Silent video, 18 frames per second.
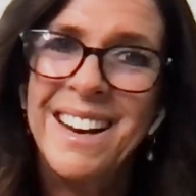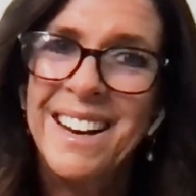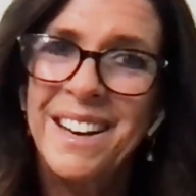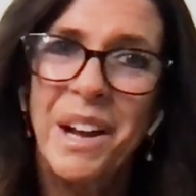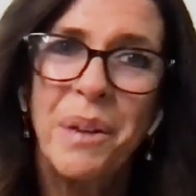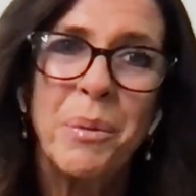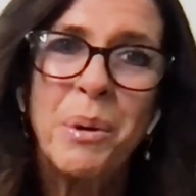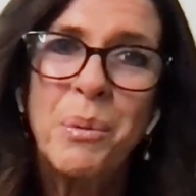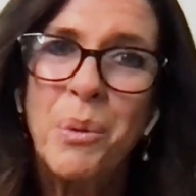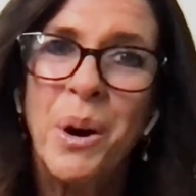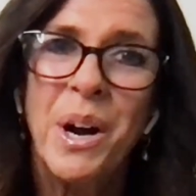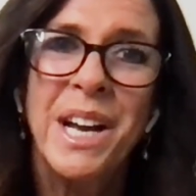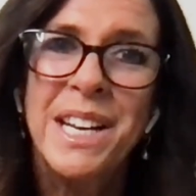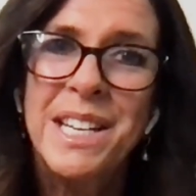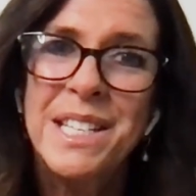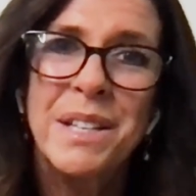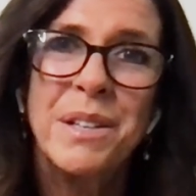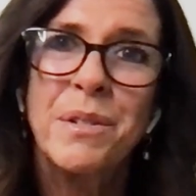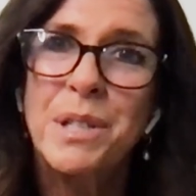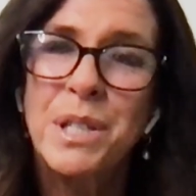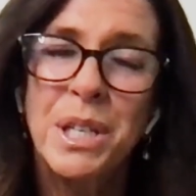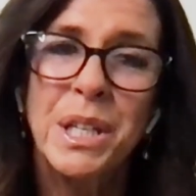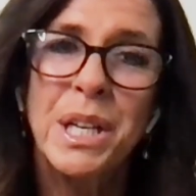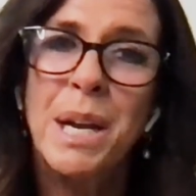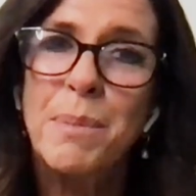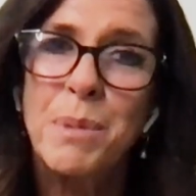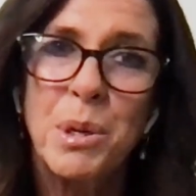Like we're wired to
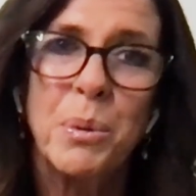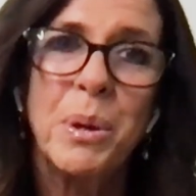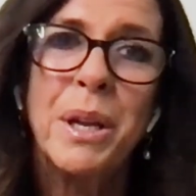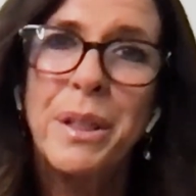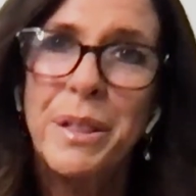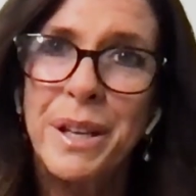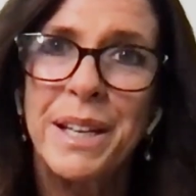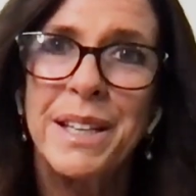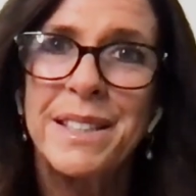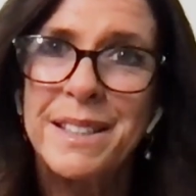keep doing things